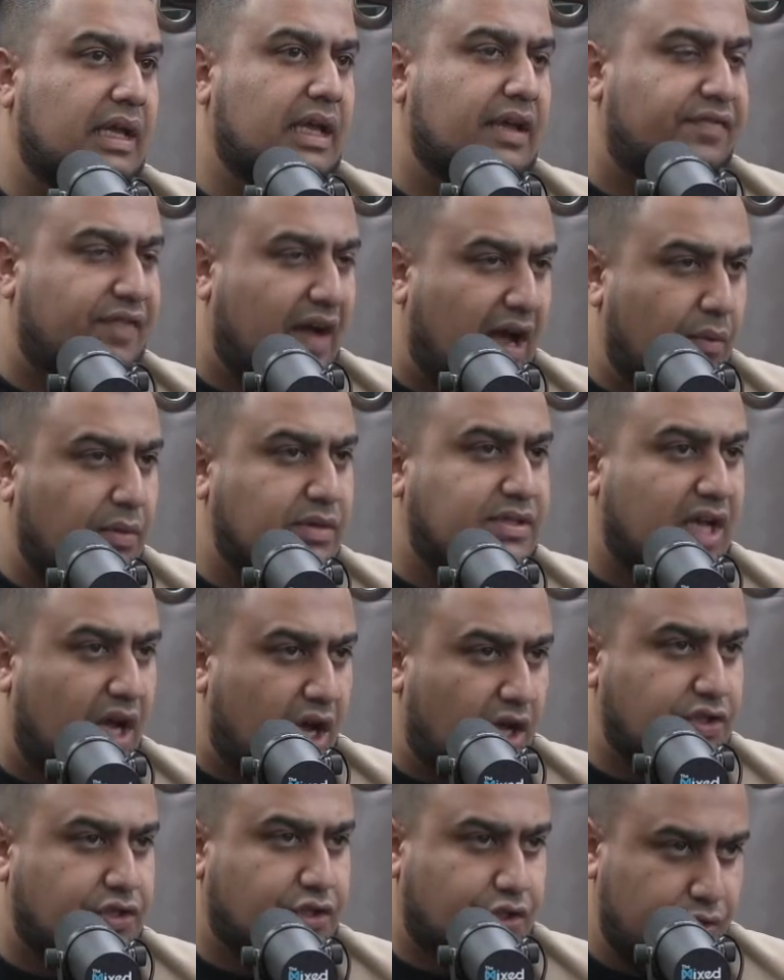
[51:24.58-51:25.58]
If I were to
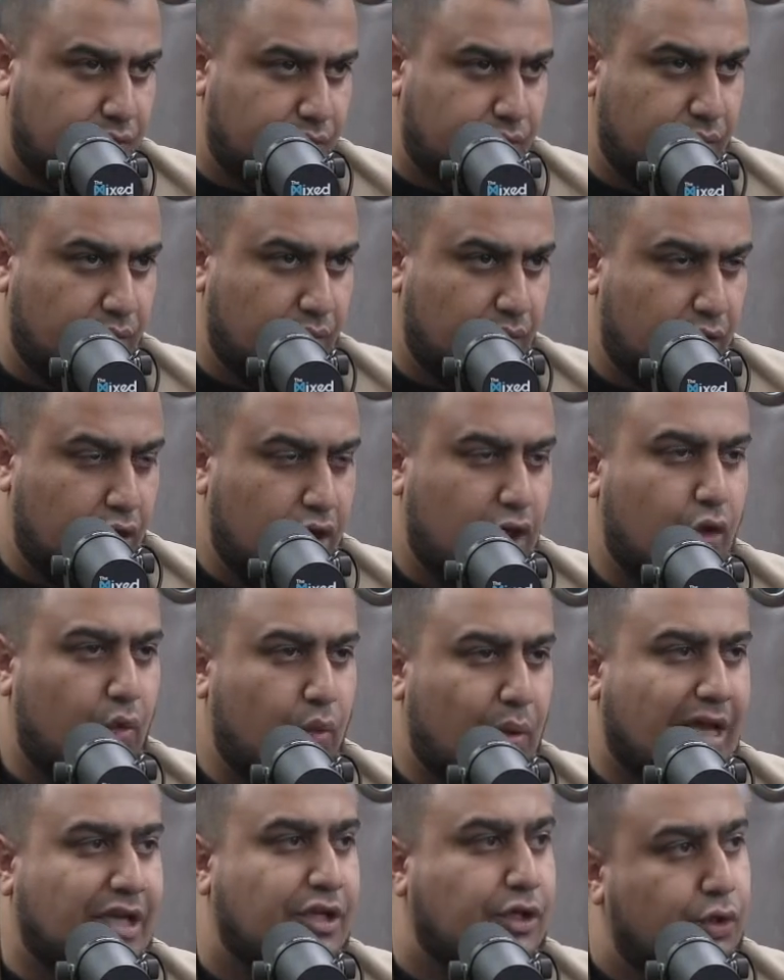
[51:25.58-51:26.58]
ask you
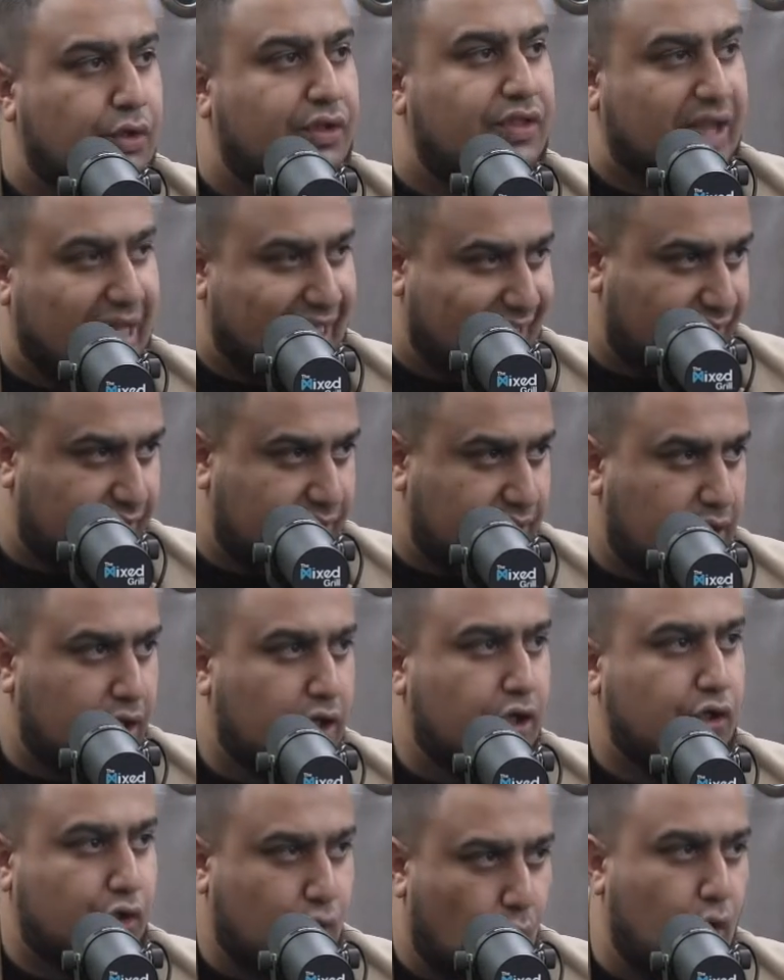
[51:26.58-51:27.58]
where you think
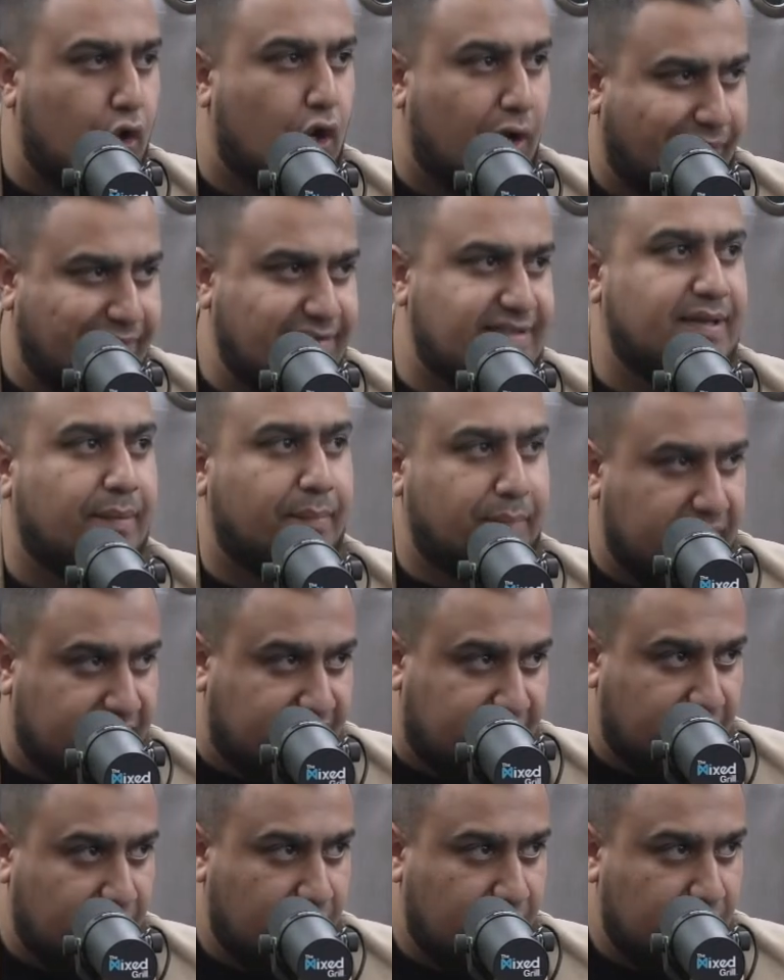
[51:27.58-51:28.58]
you're going to
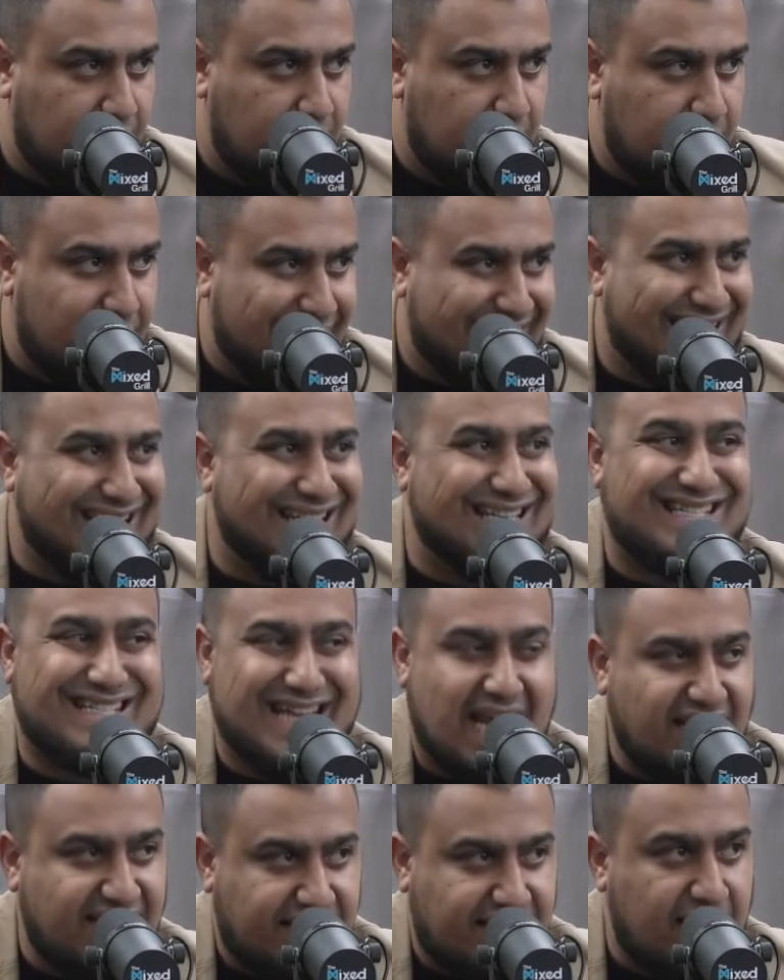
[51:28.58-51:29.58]
be in
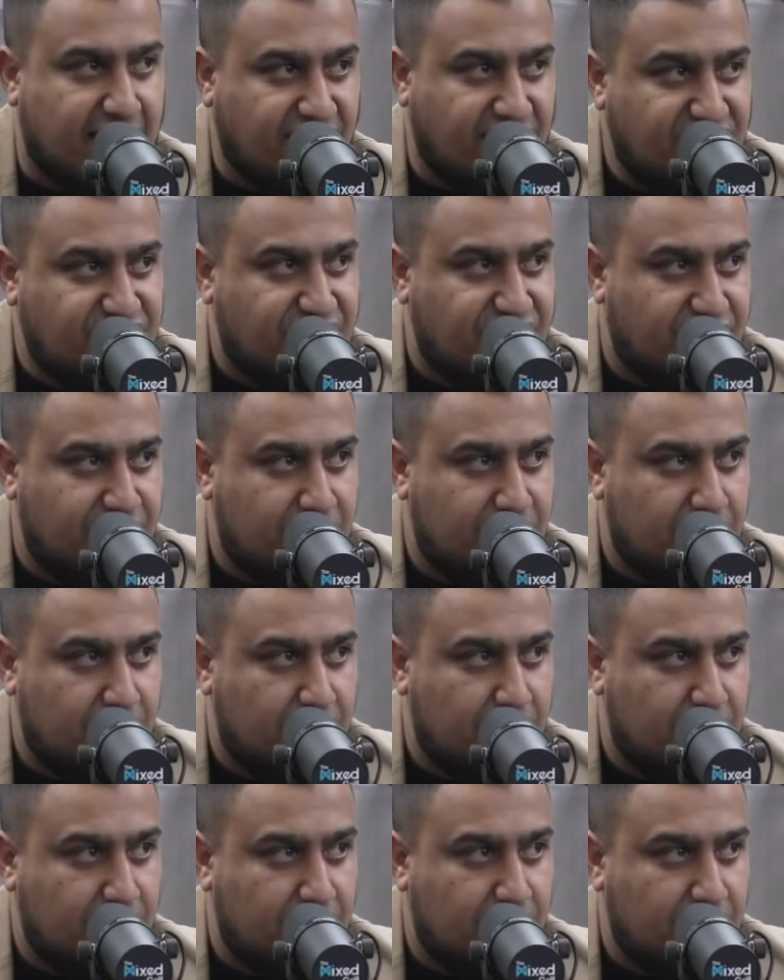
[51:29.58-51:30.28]
10 years,